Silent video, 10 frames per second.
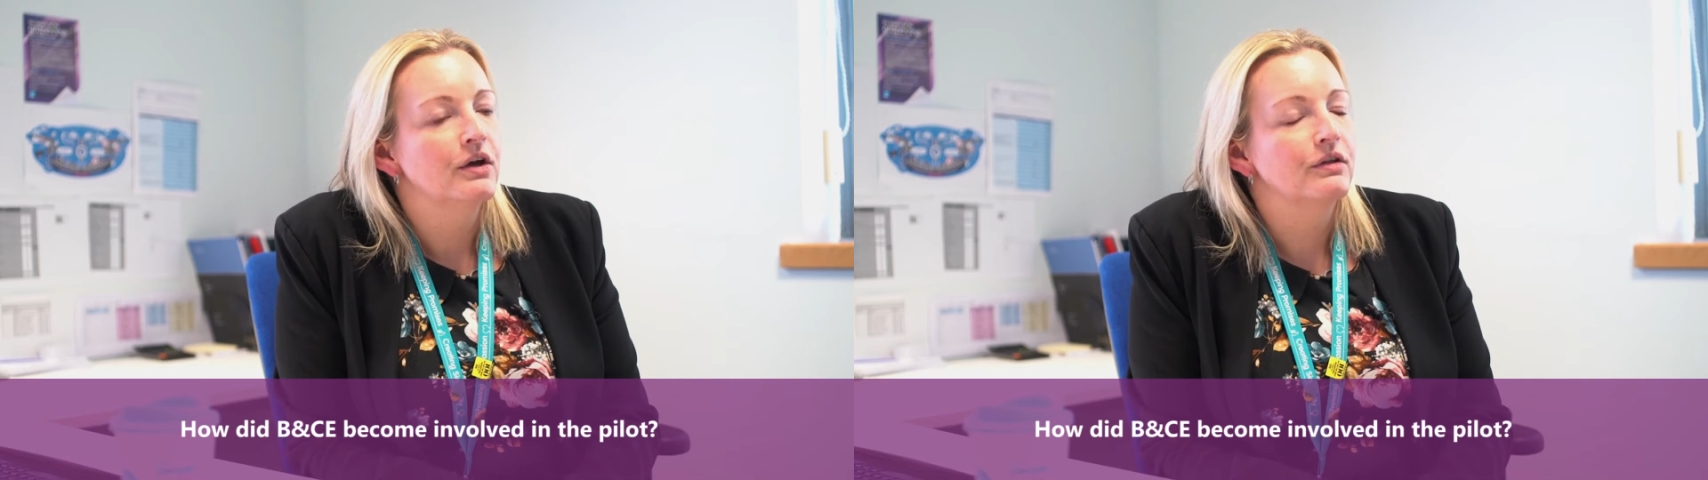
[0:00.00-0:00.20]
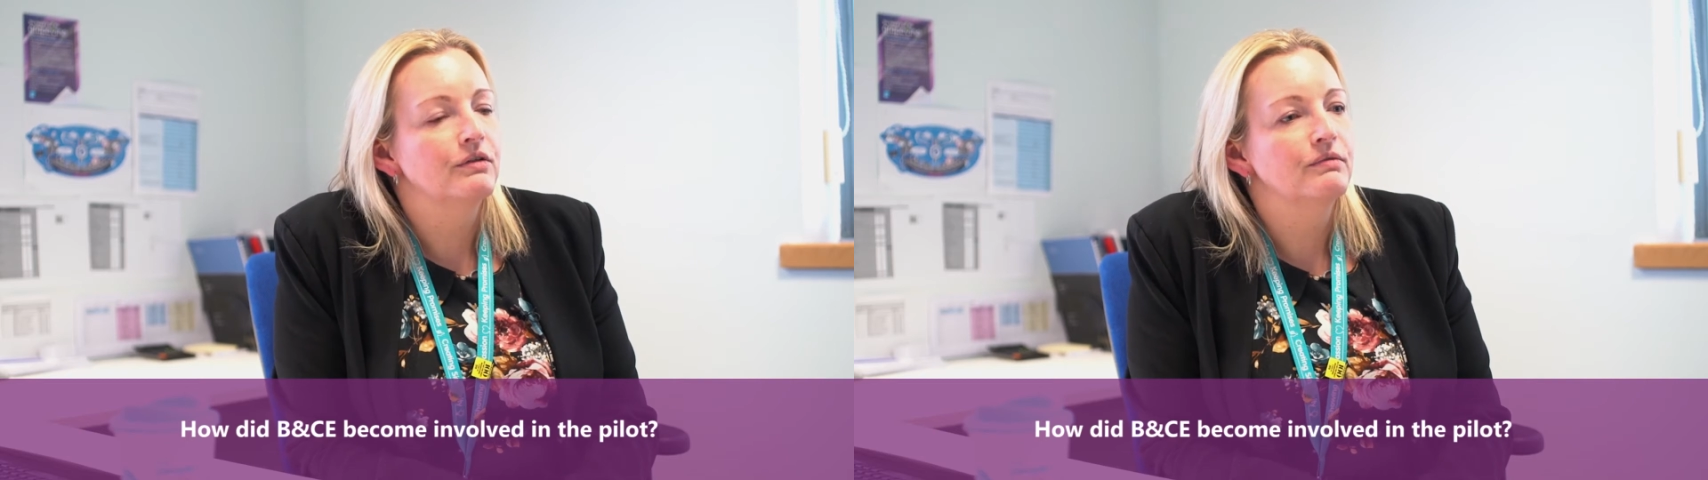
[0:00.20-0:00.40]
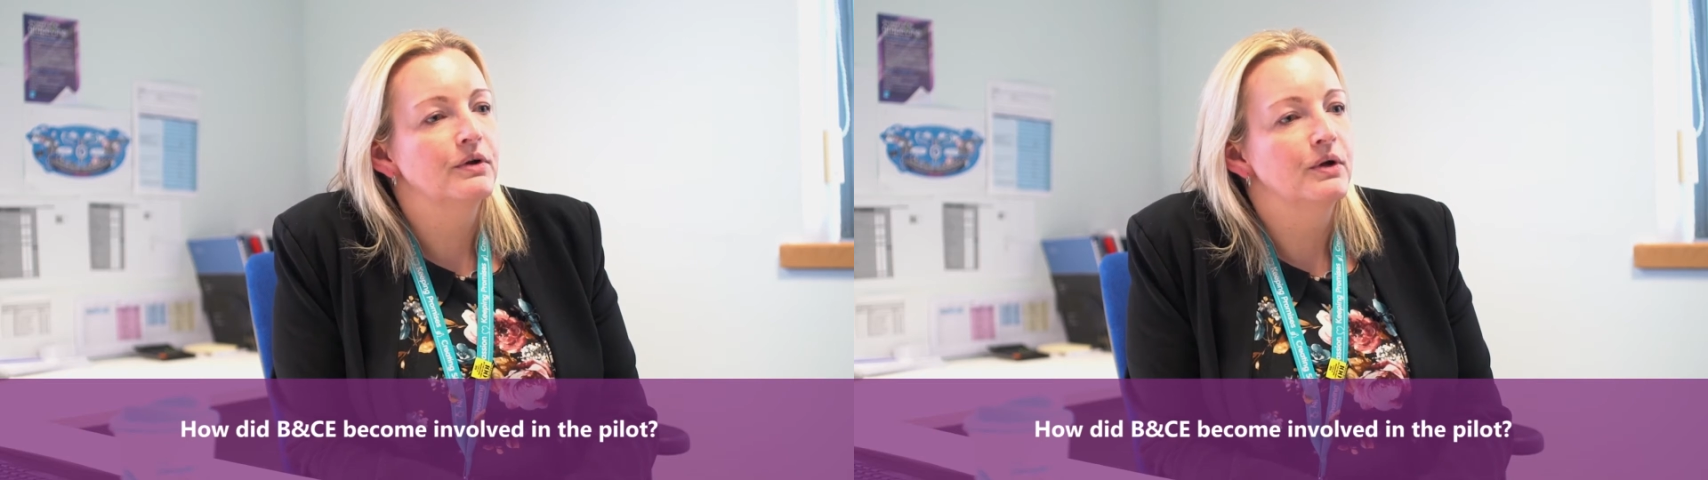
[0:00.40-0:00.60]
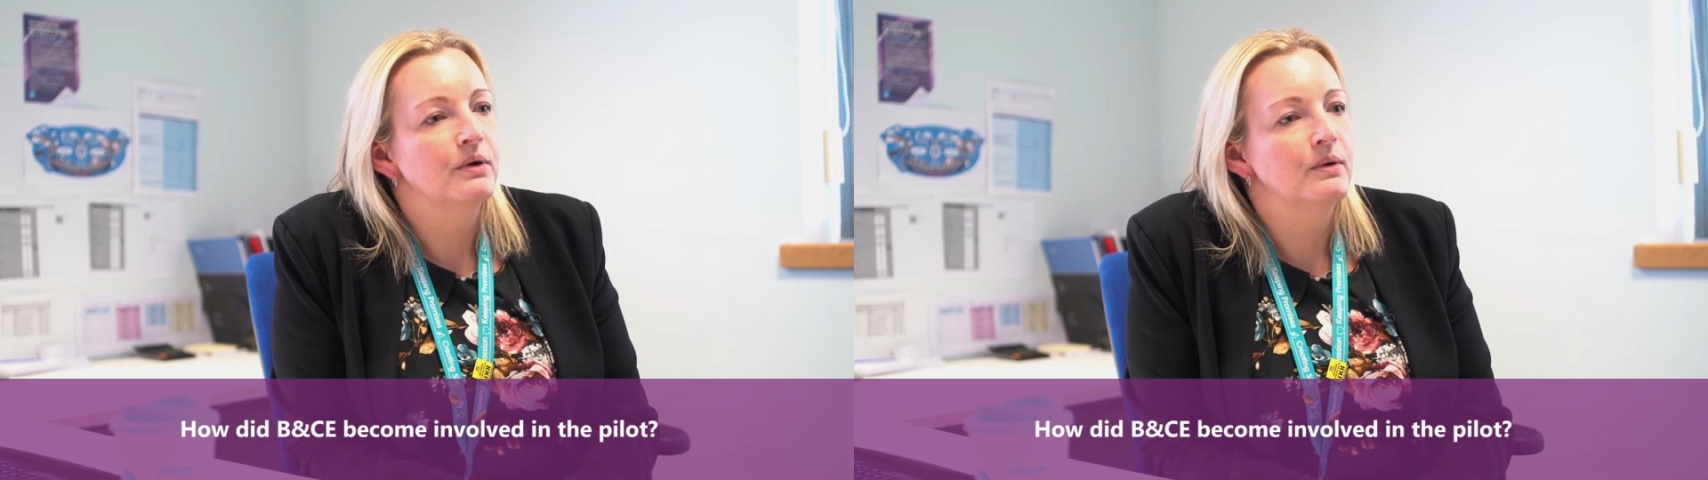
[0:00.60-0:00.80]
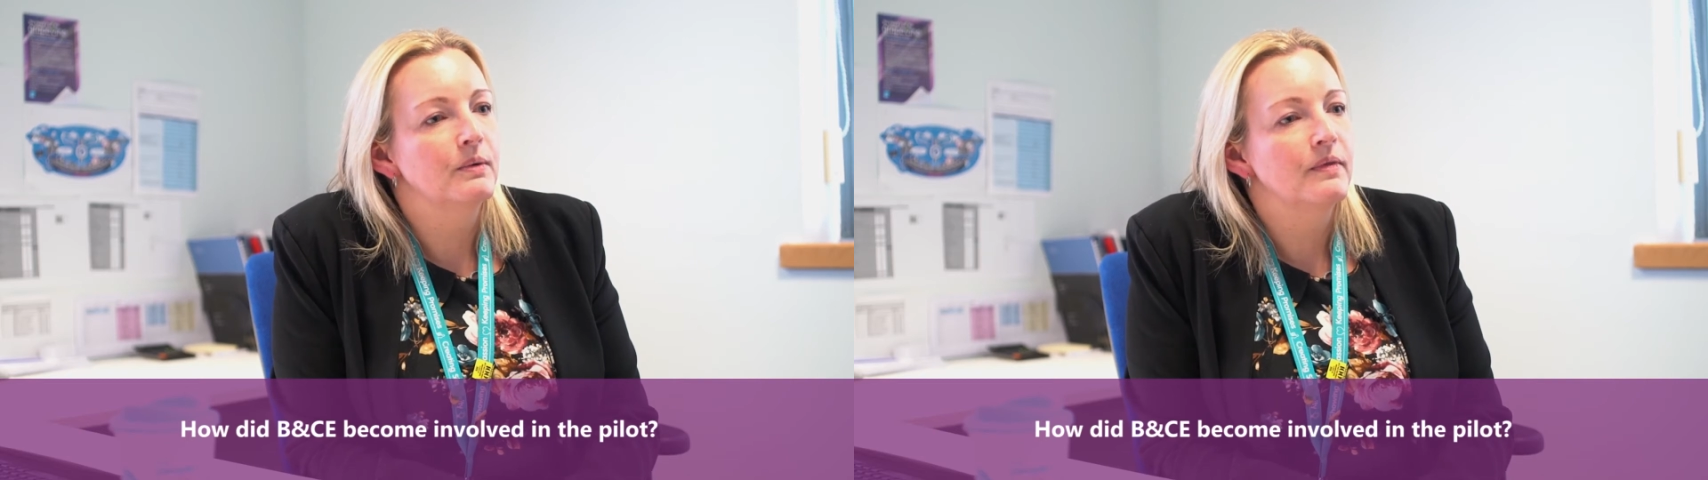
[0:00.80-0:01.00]

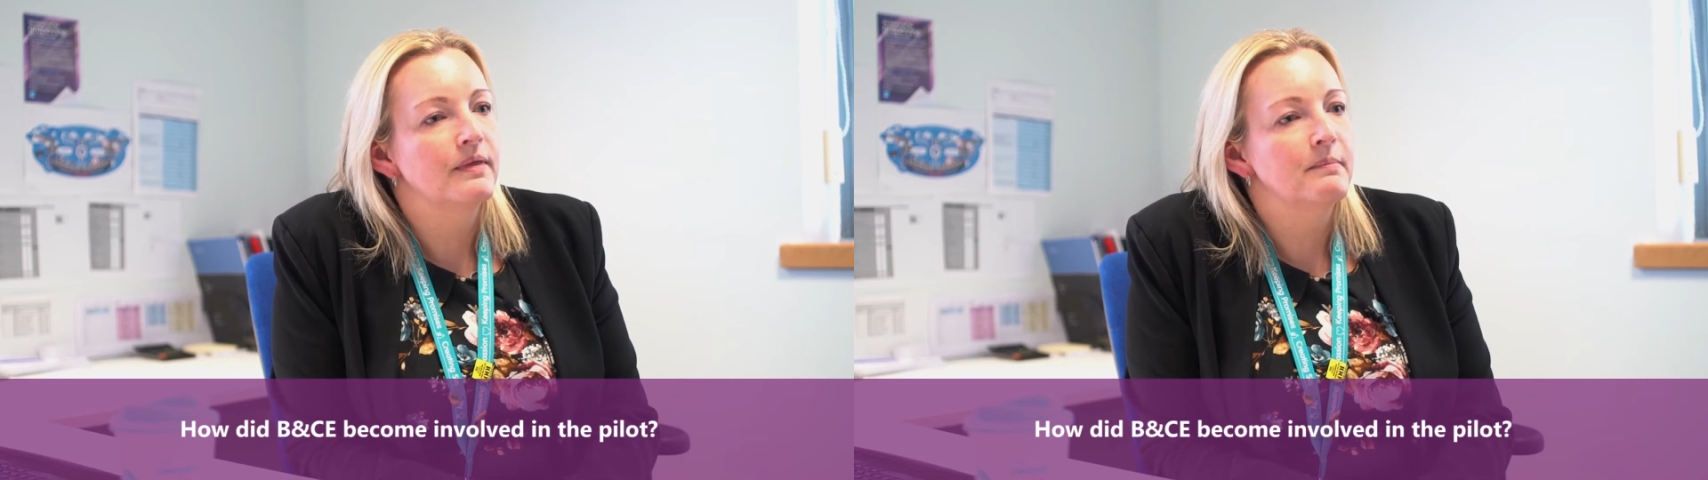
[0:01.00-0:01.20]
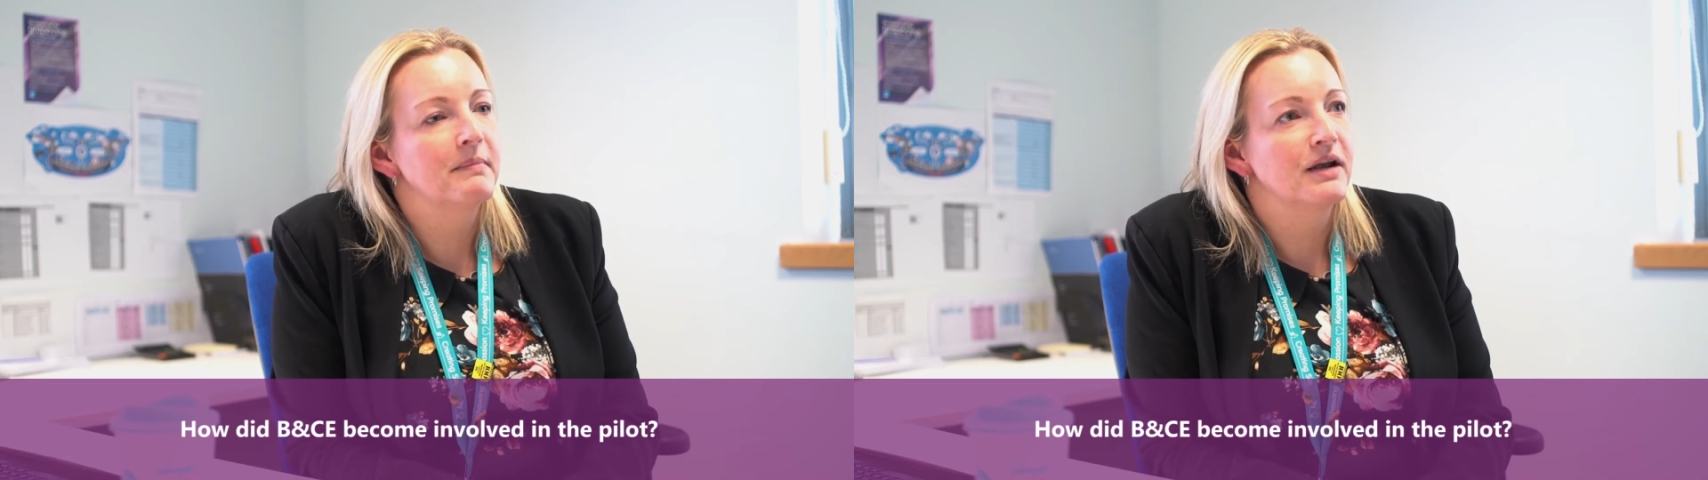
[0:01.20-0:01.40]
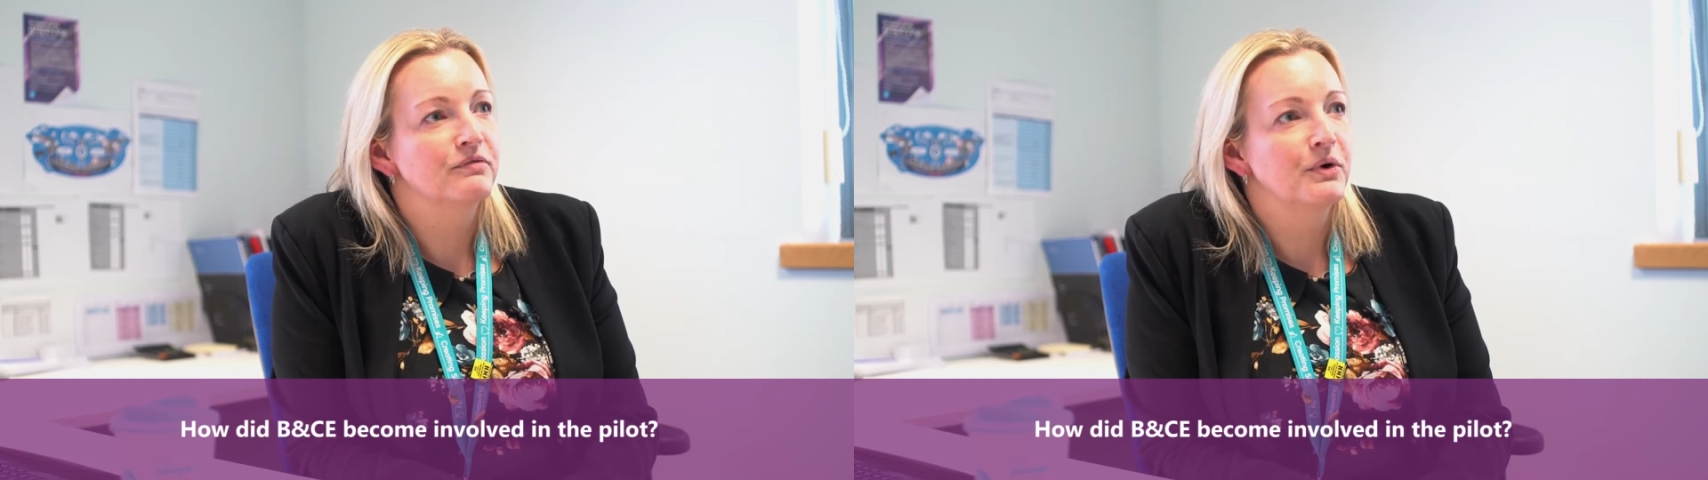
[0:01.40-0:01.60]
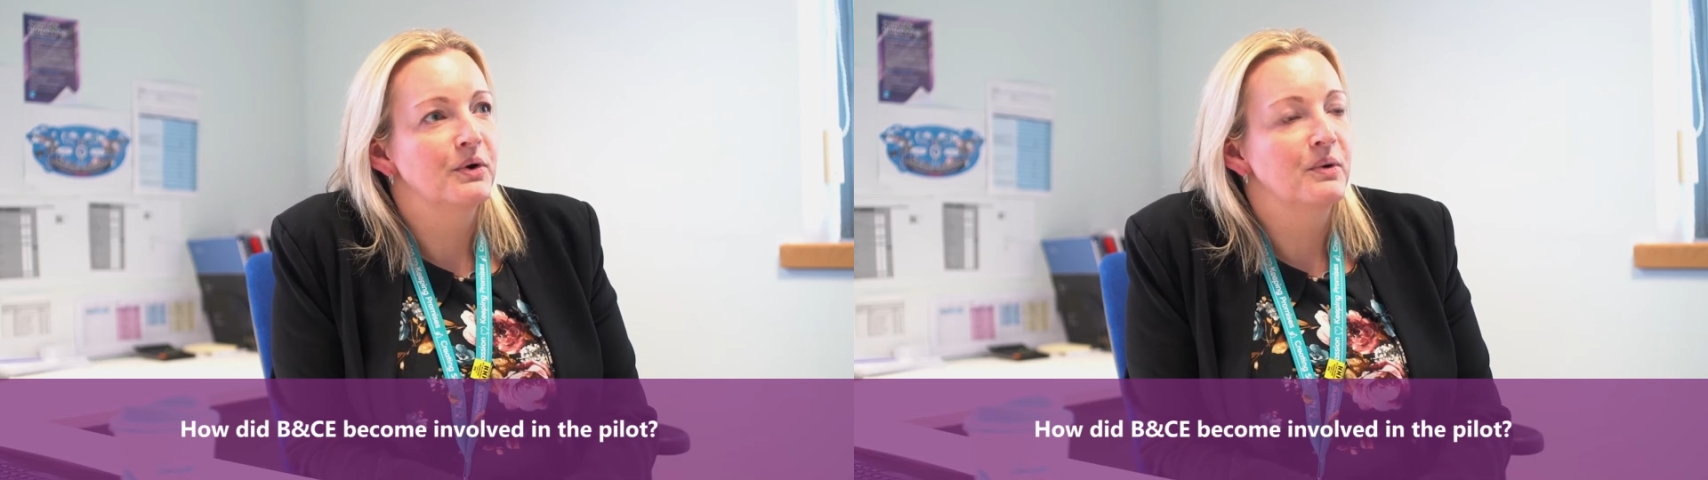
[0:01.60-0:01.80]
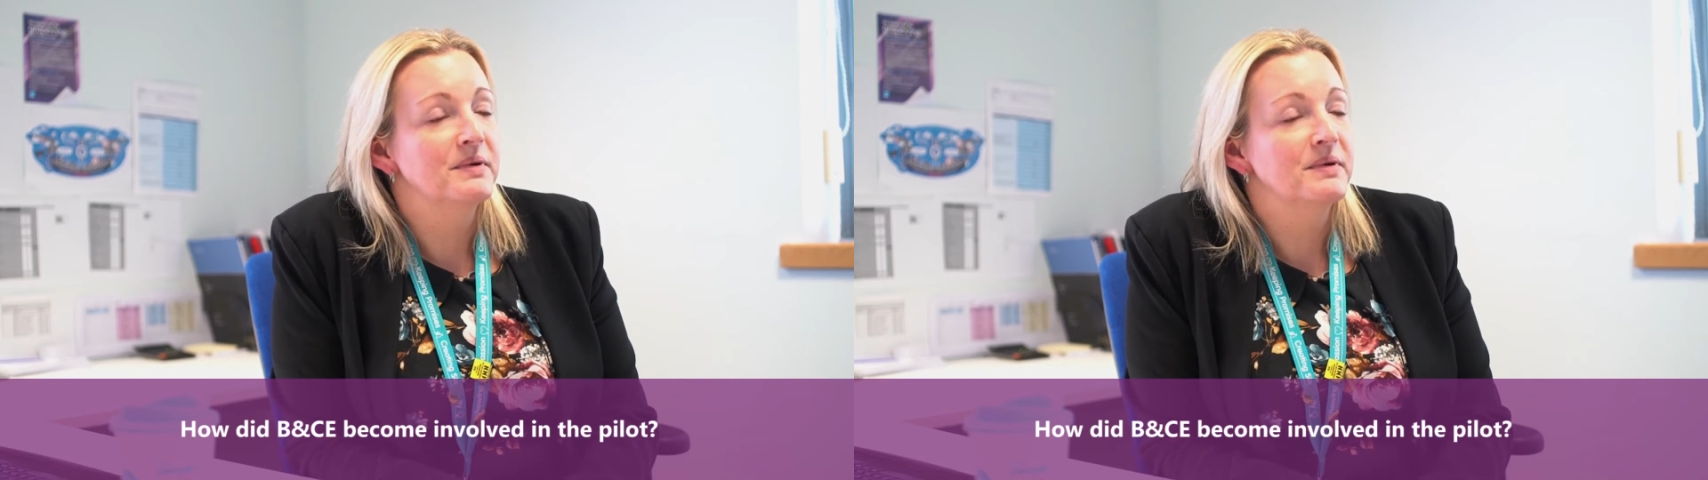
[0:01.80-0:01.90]
through the Manor Royal